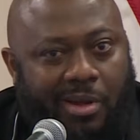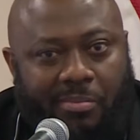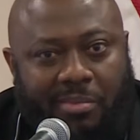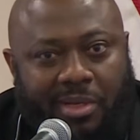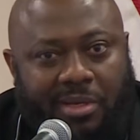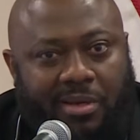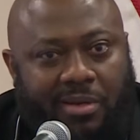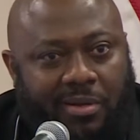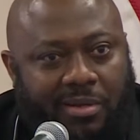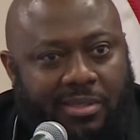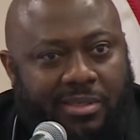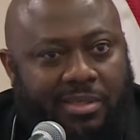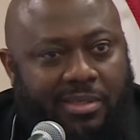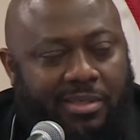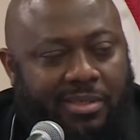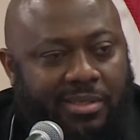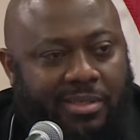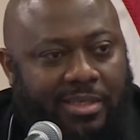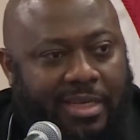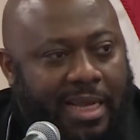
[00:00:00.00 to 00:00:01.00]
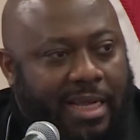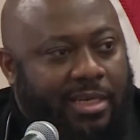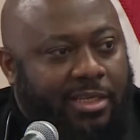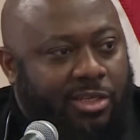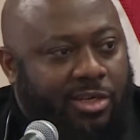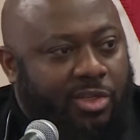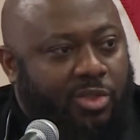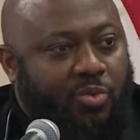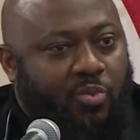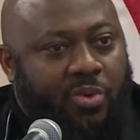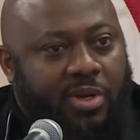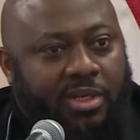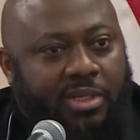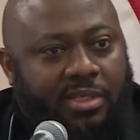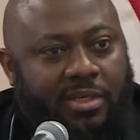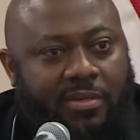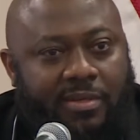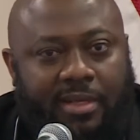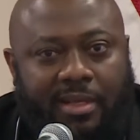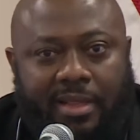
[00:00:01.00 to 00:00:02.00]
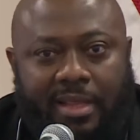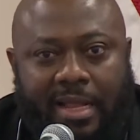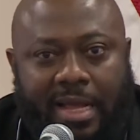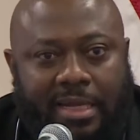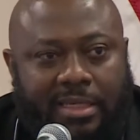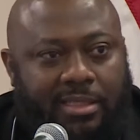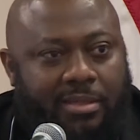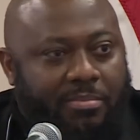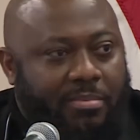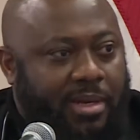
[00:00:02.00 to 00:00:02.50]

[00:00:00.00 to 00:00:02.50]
Because they just wait till the last